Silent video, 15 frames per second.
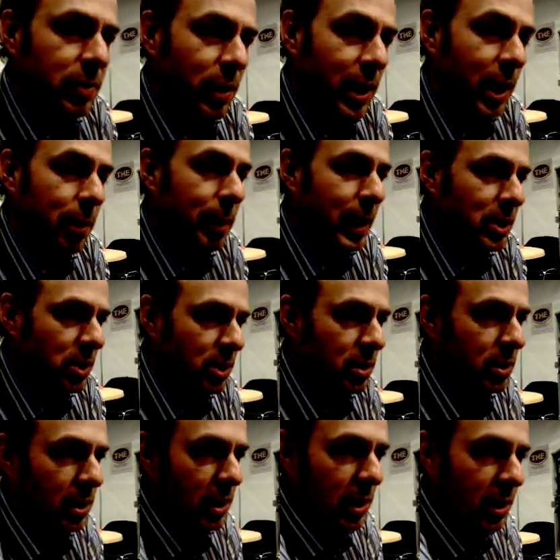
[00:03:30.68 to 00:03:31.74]
of the Little Bastard
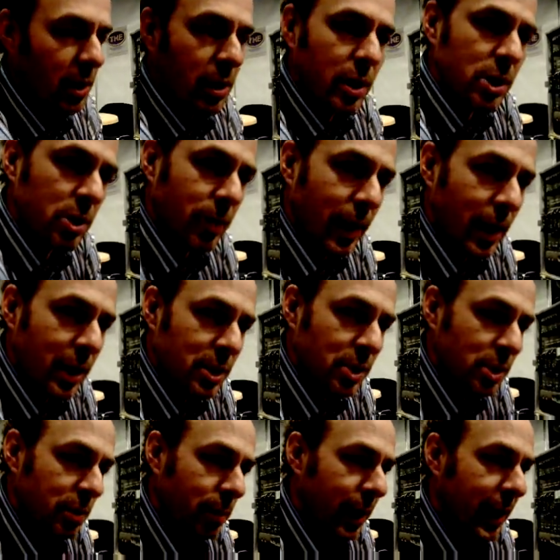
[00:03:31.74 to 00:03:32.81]
directly to
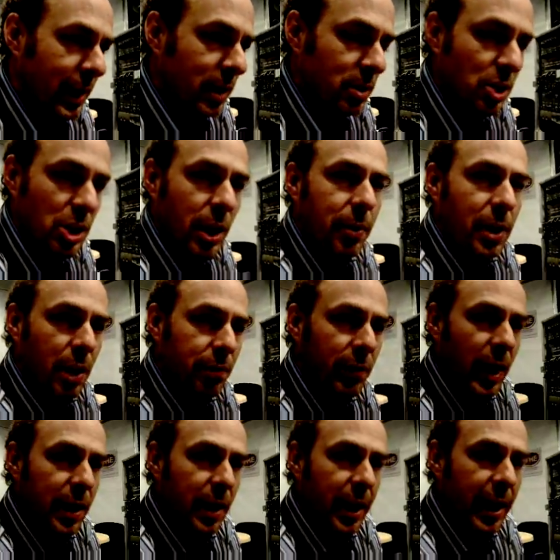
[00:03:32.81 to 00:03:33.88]
the main stereo
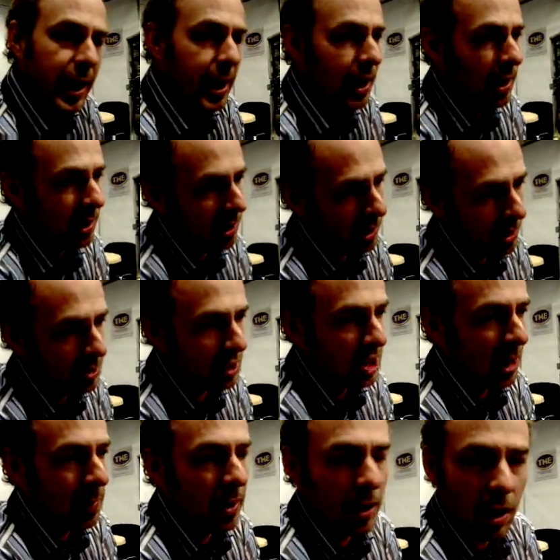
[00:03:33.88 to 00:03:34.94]
fader here and
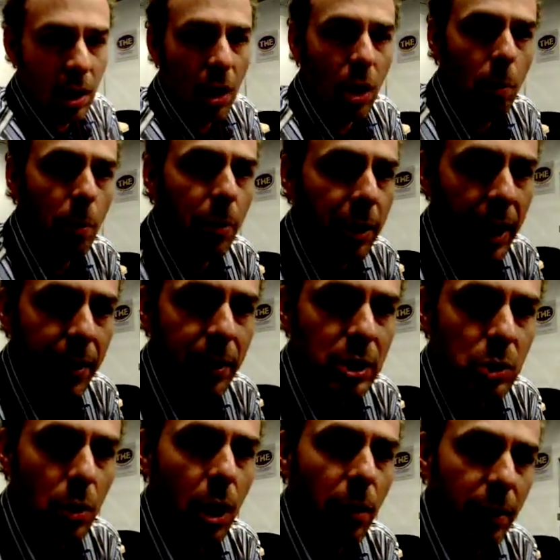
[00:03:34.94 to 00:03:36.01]
sum it along with the other
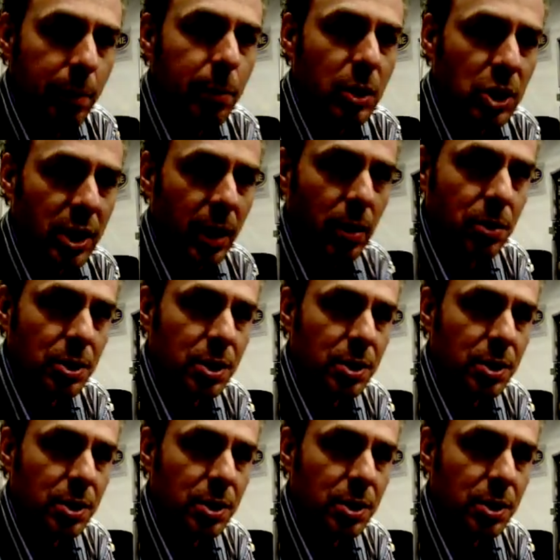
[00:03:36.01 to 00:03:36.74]
12 input channels.